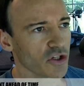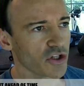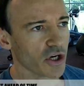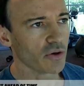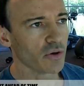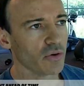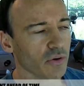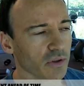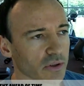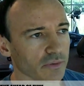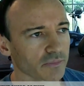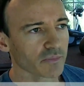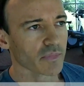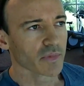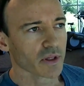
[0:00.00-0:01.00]
So
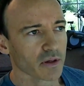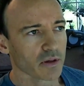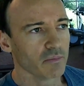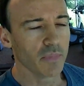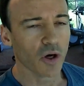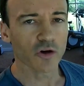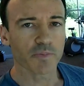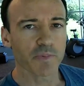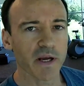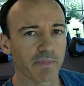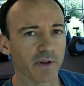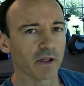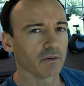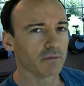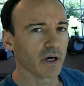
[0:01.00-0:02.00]
most
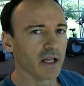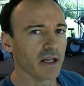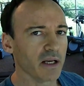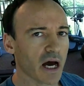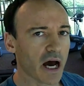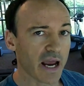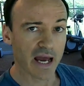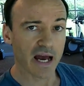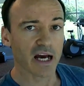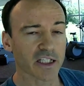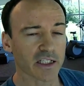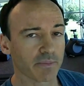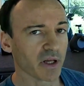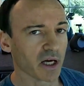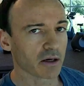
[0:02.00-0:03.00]
people, when I
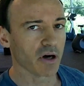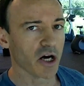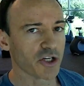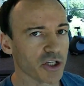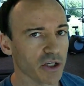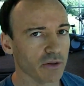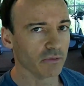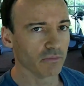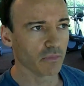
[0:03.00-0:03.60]
ask them that question,